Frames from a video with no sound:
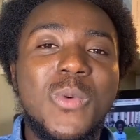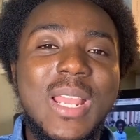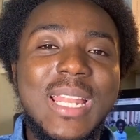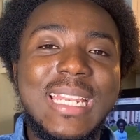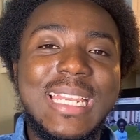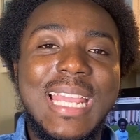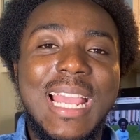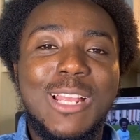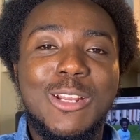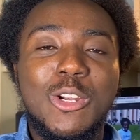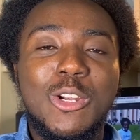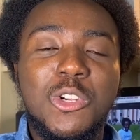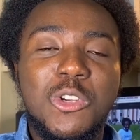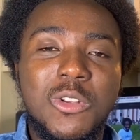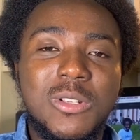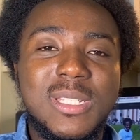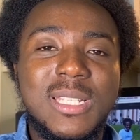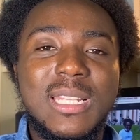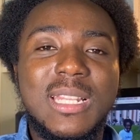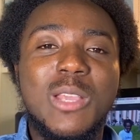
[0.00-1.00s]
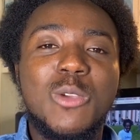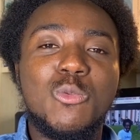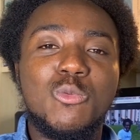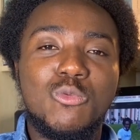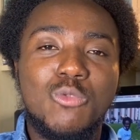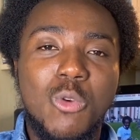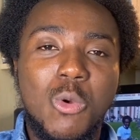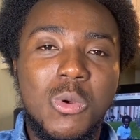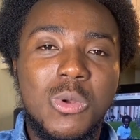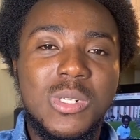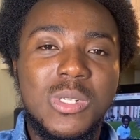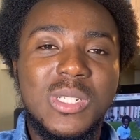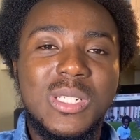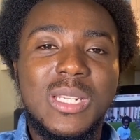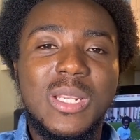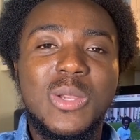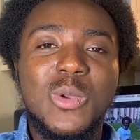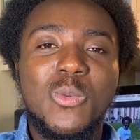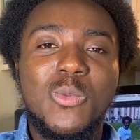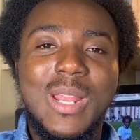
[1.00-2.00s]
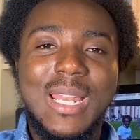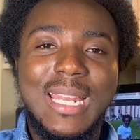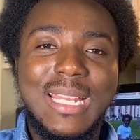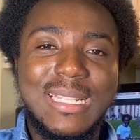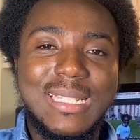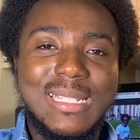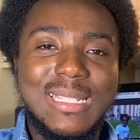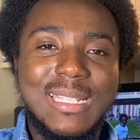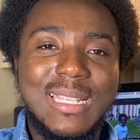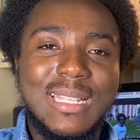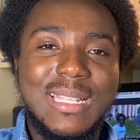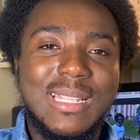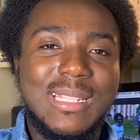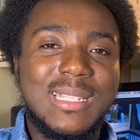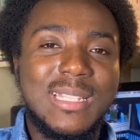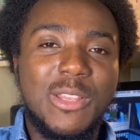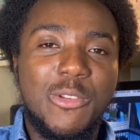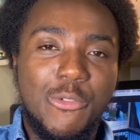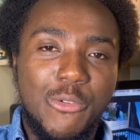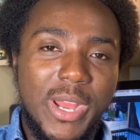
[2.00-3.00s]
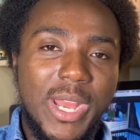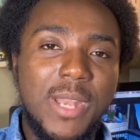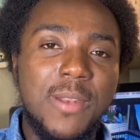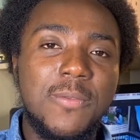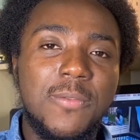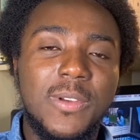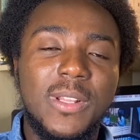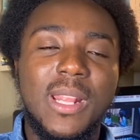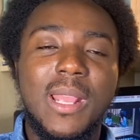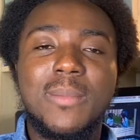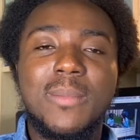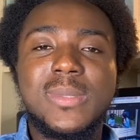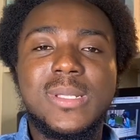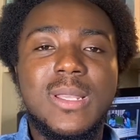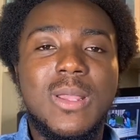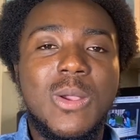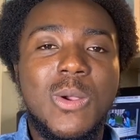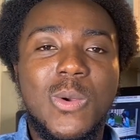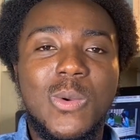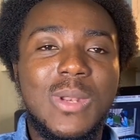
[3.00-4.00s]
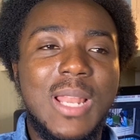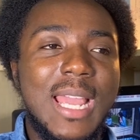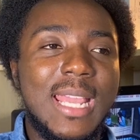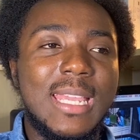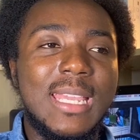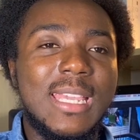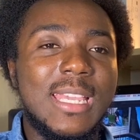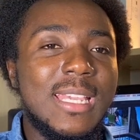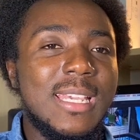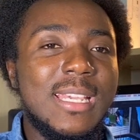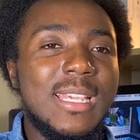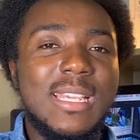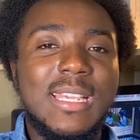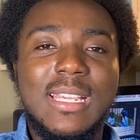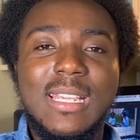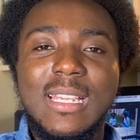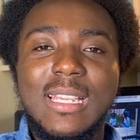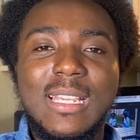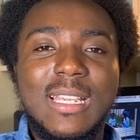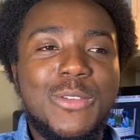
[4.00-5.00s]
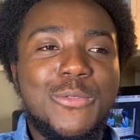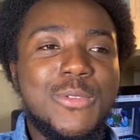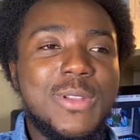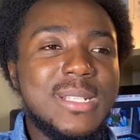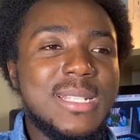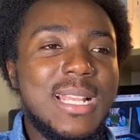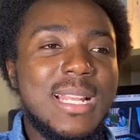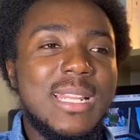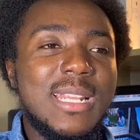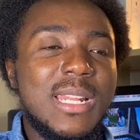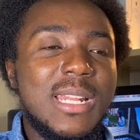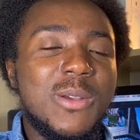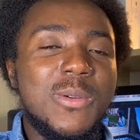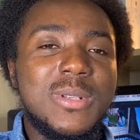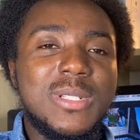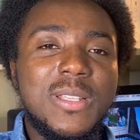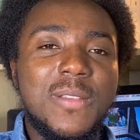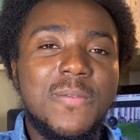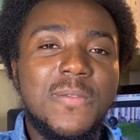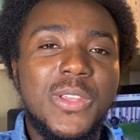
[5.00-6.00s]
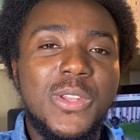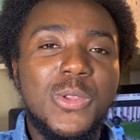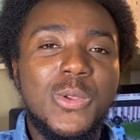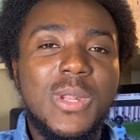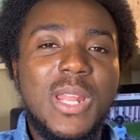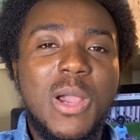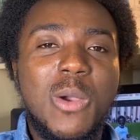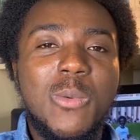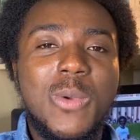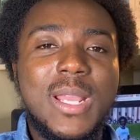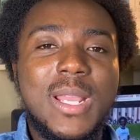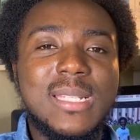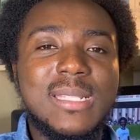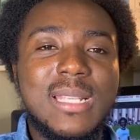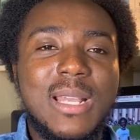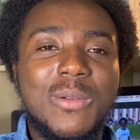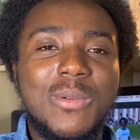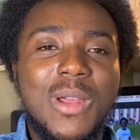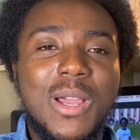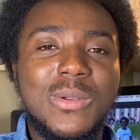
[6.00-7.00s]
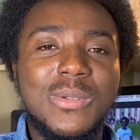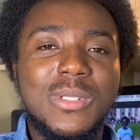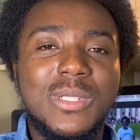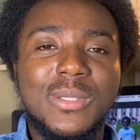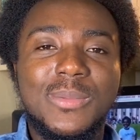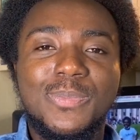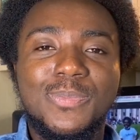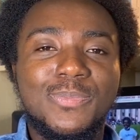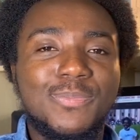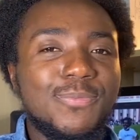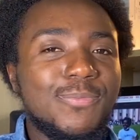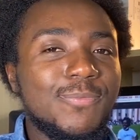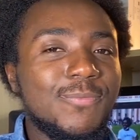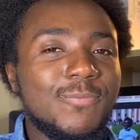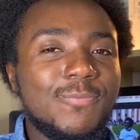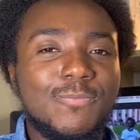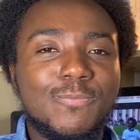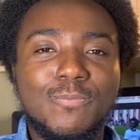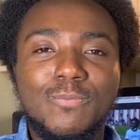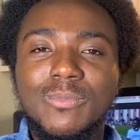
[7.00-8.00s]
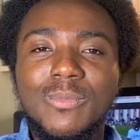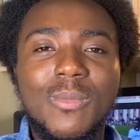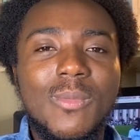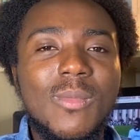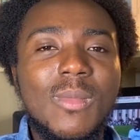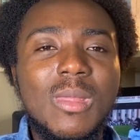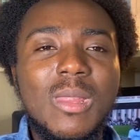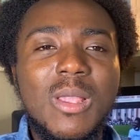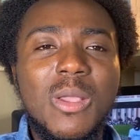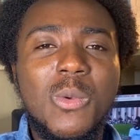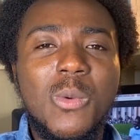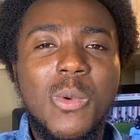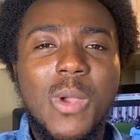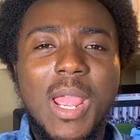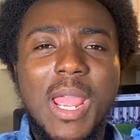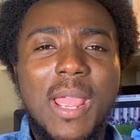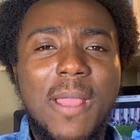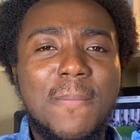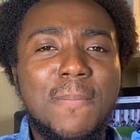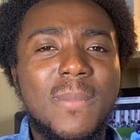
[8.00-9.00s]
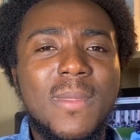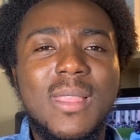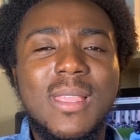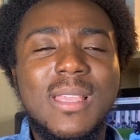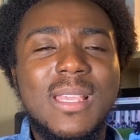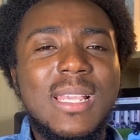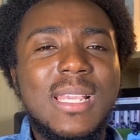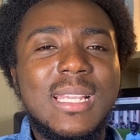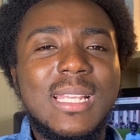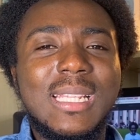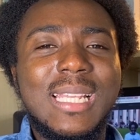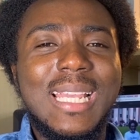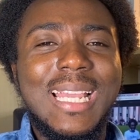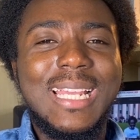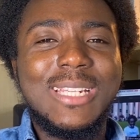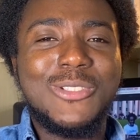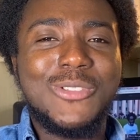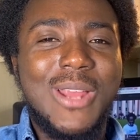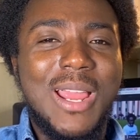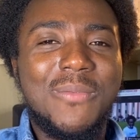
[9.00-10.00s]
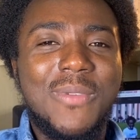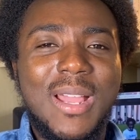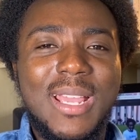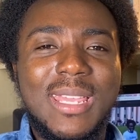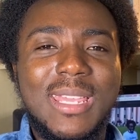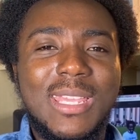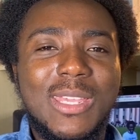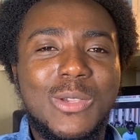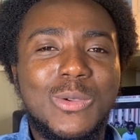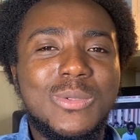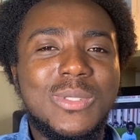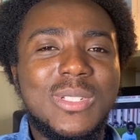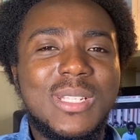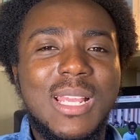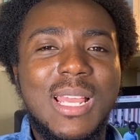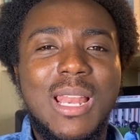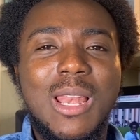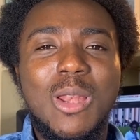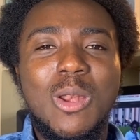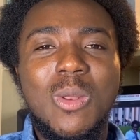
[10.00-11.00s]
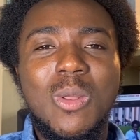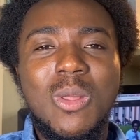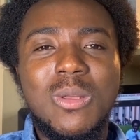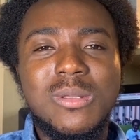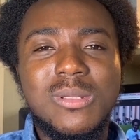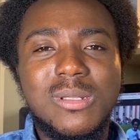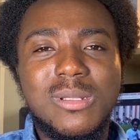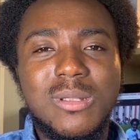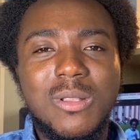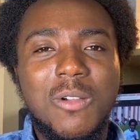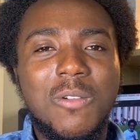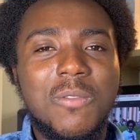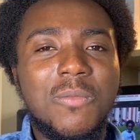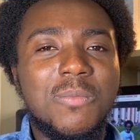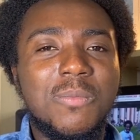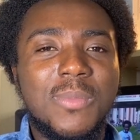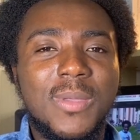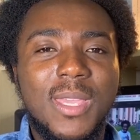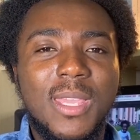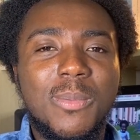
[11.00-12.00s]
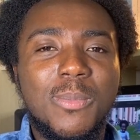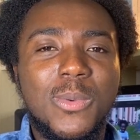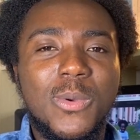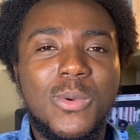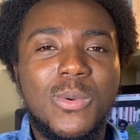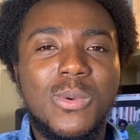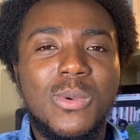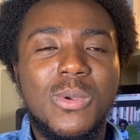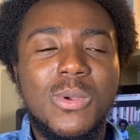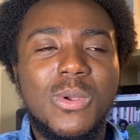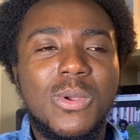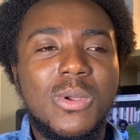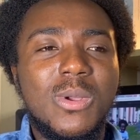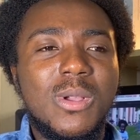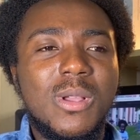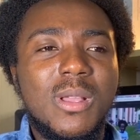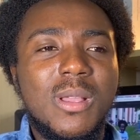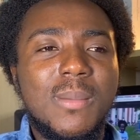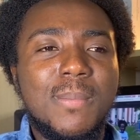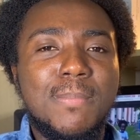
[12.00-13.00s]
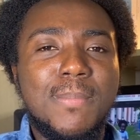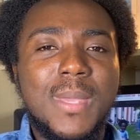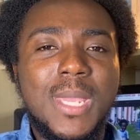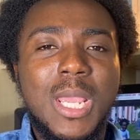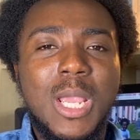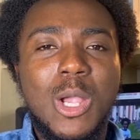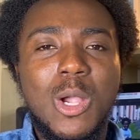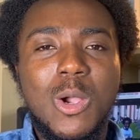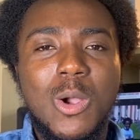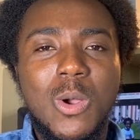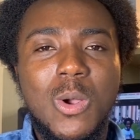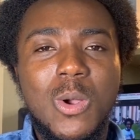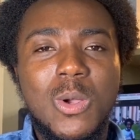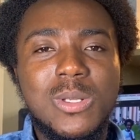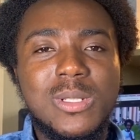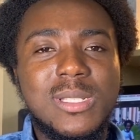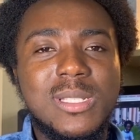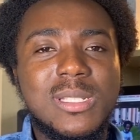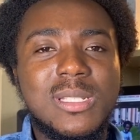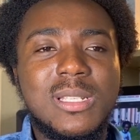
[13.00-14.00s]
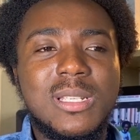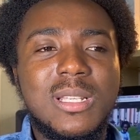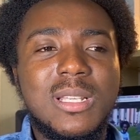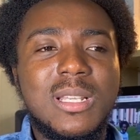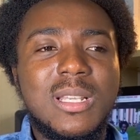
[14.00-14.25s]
when they are crossing the road when it's green for them to go. Like recently there was a video that went around where a driver killed a lot of people because